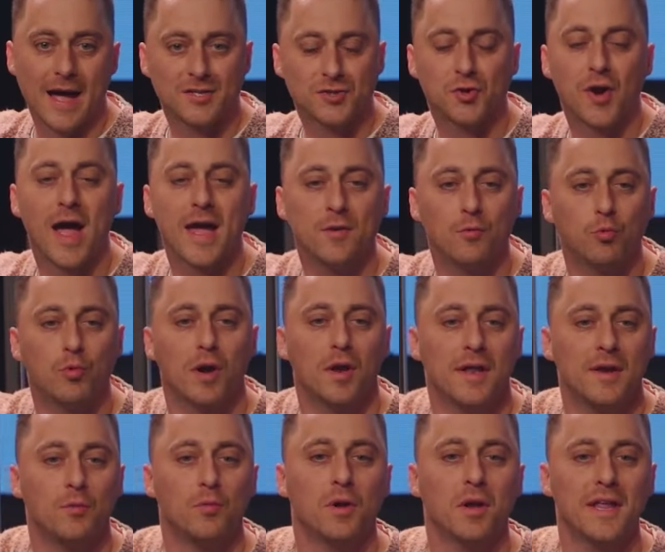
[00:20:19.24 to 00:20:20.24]
I tried
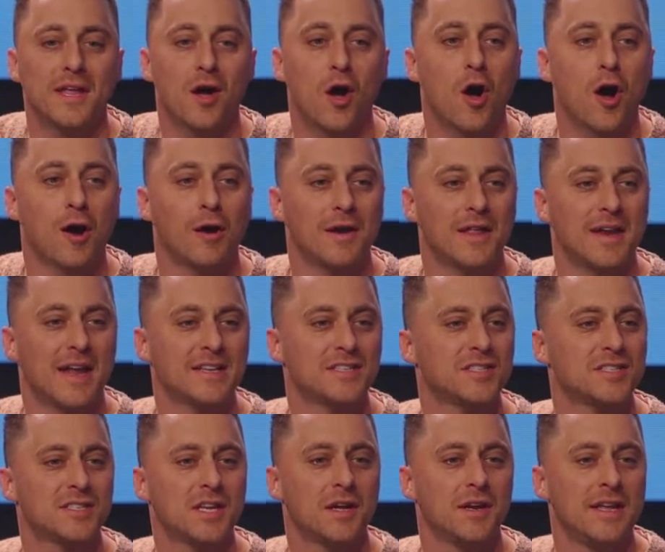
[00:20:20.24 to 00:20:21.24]
really, really hard, and I
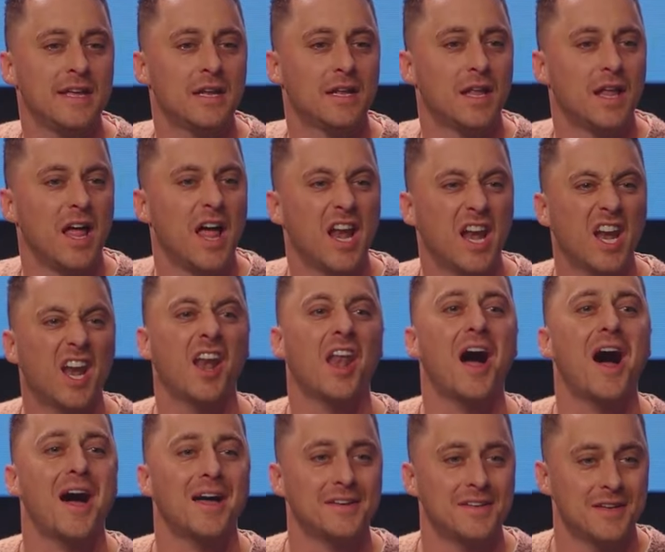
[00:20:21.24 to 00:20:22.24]
studied a
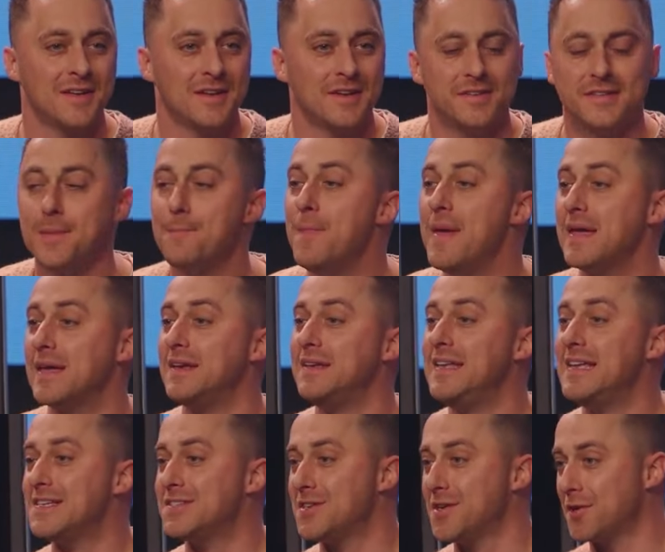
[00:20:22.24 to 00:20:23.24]
lot to make a
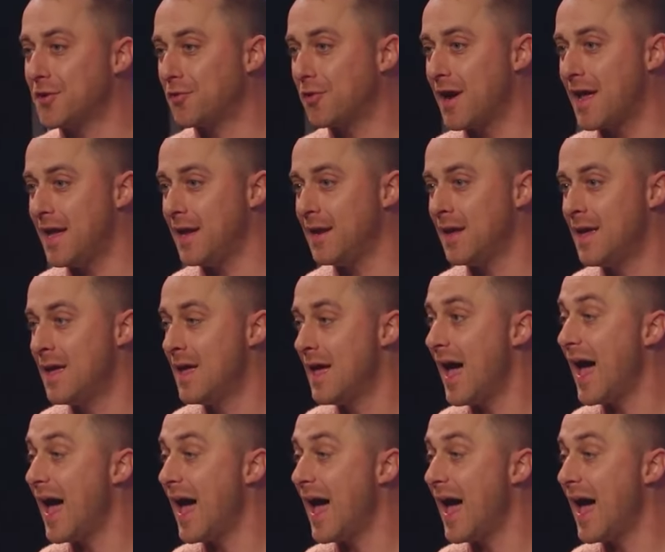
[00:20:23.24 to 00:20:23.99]
decent grade.